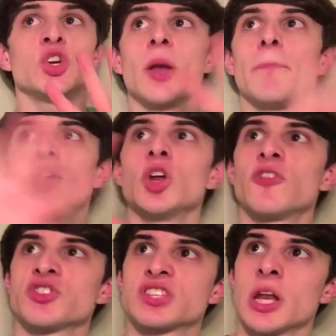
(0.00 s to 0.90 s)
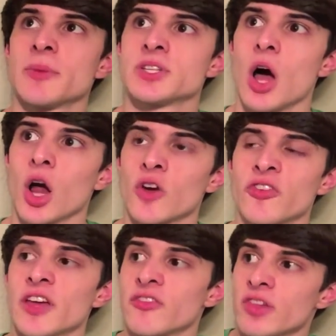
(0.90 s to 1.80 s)
You get beautiful
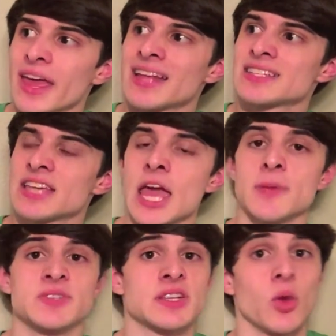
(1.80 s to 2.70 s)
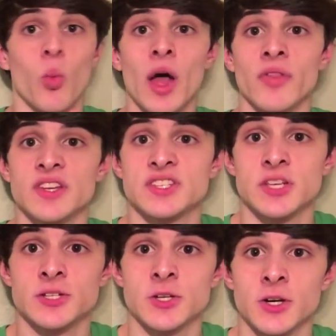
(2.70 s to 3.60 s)
cinematography of landscapes in the wellness
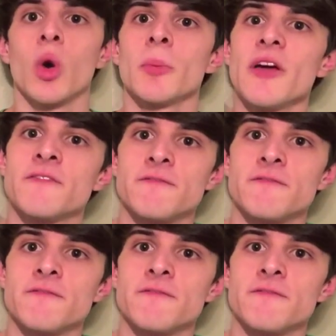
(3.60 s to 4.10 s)
center. One of my